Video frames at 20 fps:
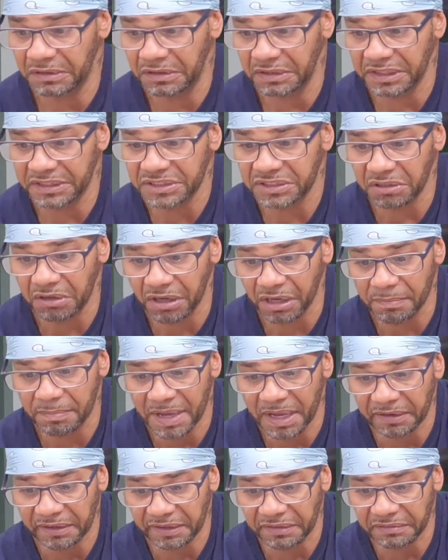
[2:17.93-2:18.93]
let's talk
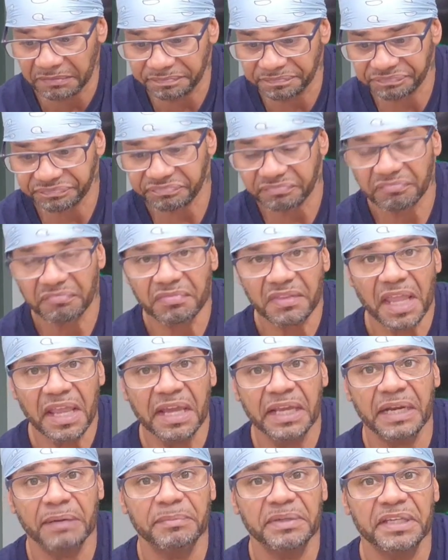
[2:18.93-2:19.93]
about it.
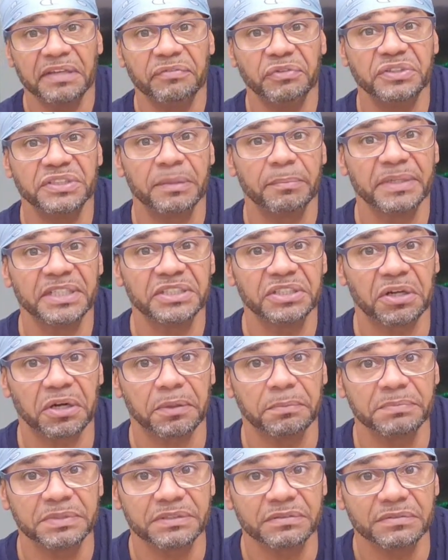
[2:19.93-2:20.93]
And I'm gonna give you some of the
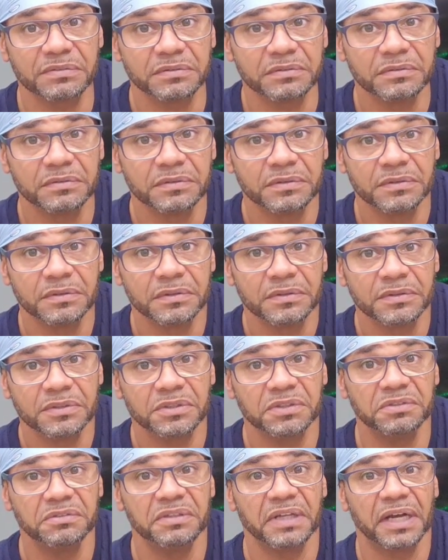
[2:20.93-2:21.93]
terms
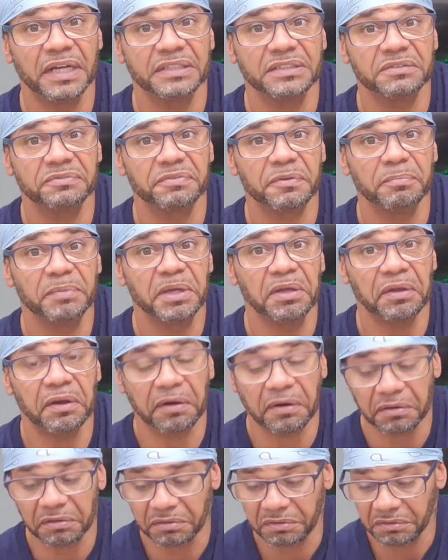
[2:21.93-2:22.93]
so you guys are
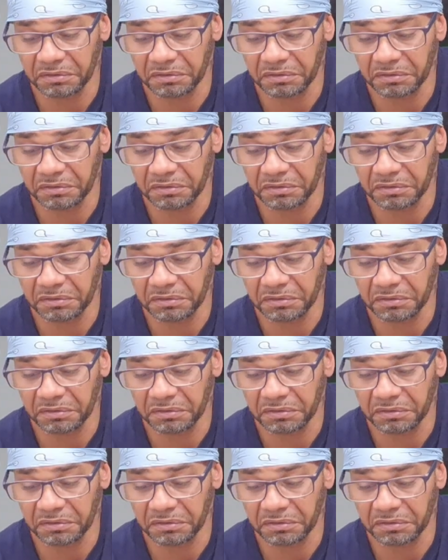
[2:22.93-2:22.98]
familiar,